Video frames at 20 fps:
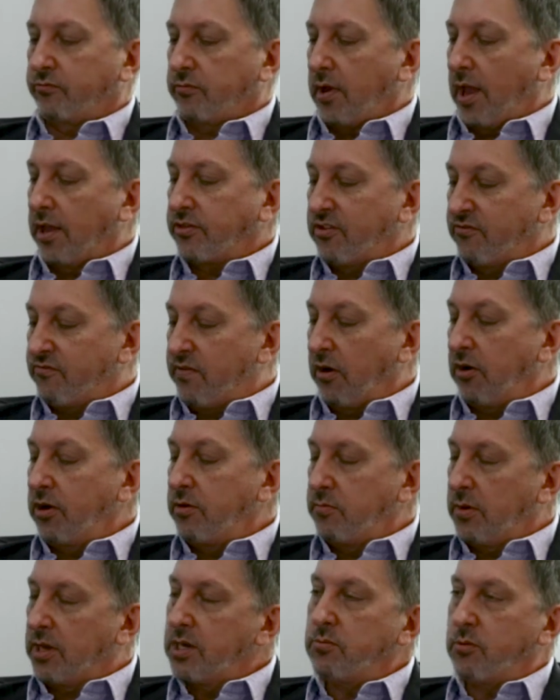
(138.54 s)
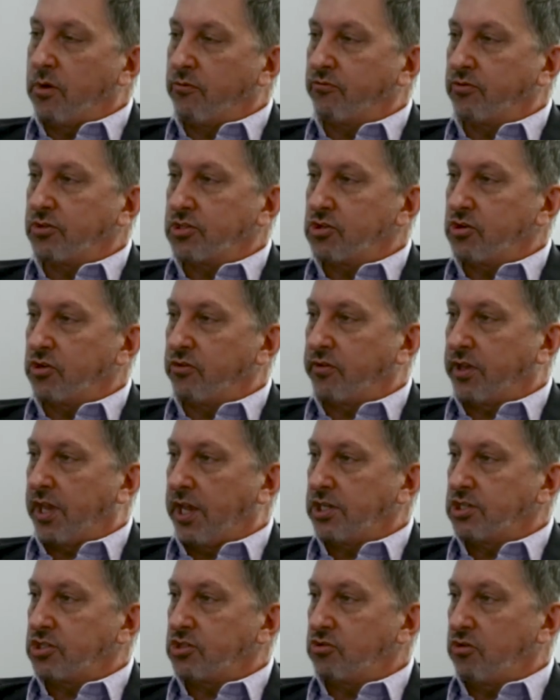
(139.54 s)
at the very minimum for
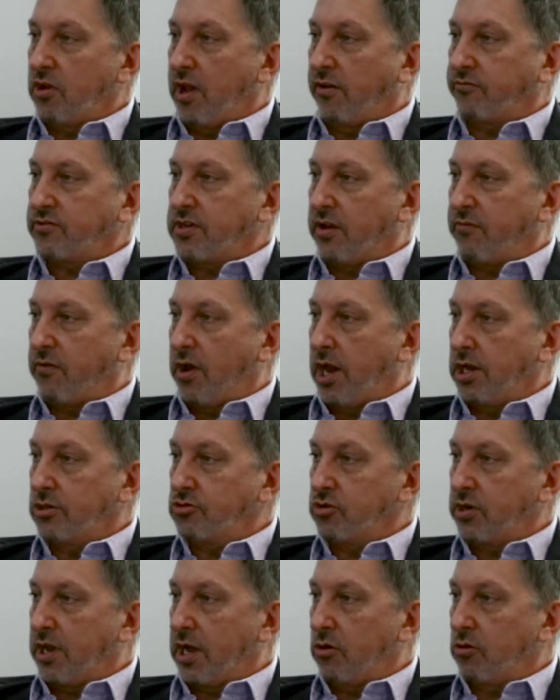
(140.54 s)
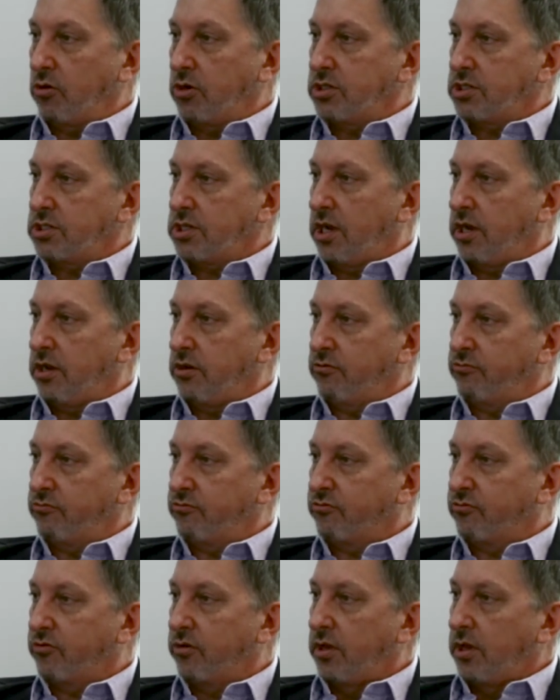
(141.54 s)
certification, you have to have 100 hours of
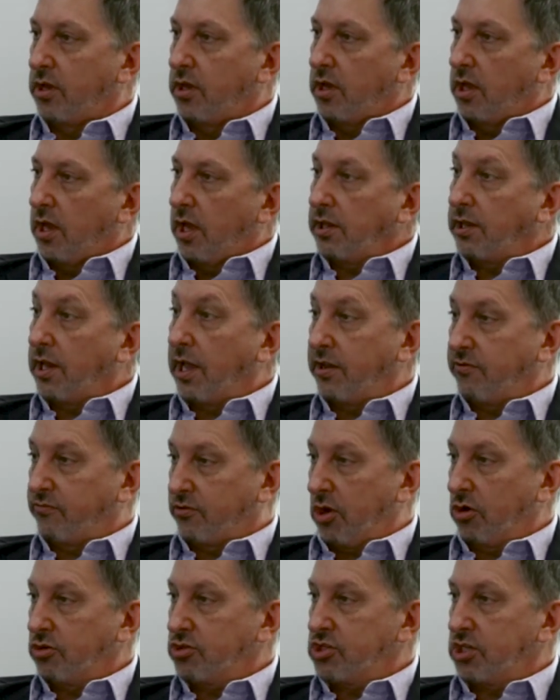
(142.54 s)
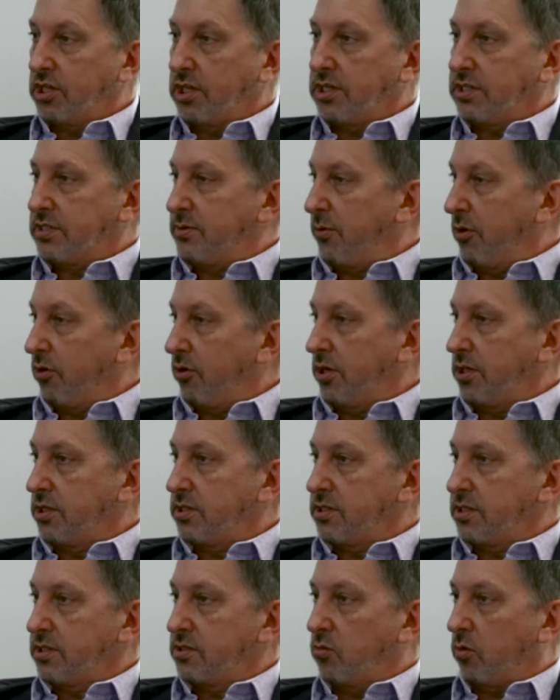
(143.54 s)
live coaching experience
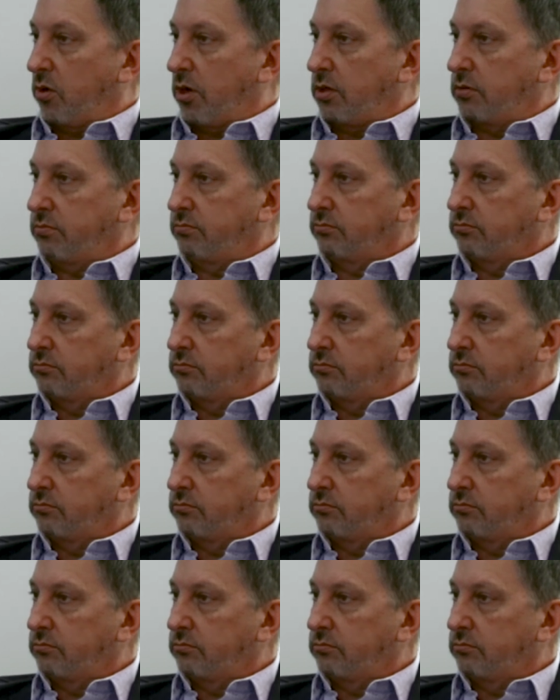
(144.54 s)
as well.